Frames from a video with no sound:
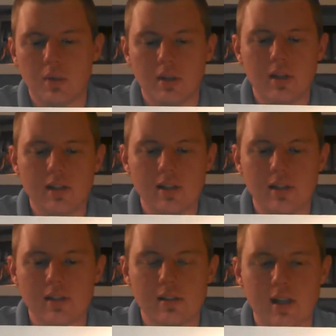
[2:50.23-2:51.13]
This
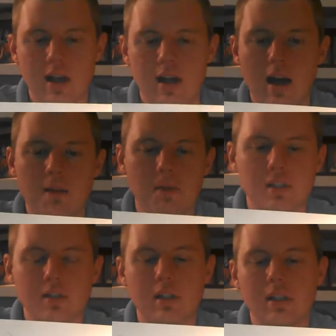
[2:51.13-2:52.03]
is
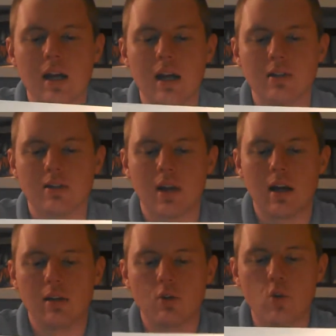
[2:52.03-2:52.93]
obviously not
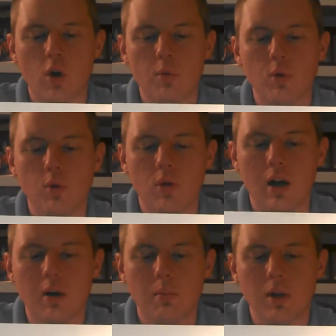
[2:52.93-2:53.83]
normal
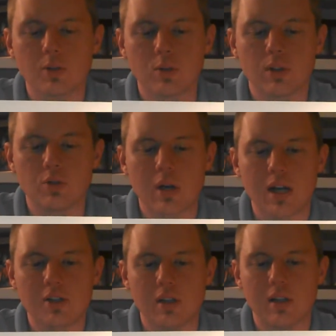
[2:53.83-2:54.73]
muscle
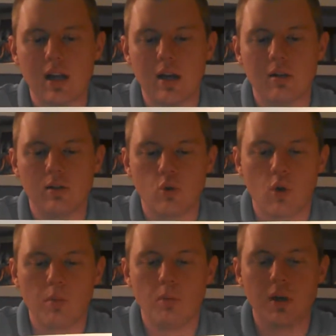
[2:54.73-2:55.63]
contraction and not
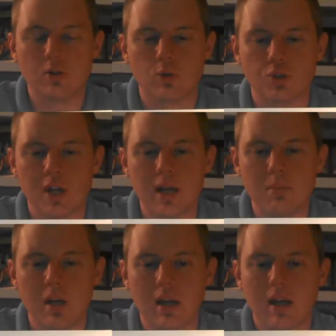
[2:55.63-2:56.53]
normal muscle shape,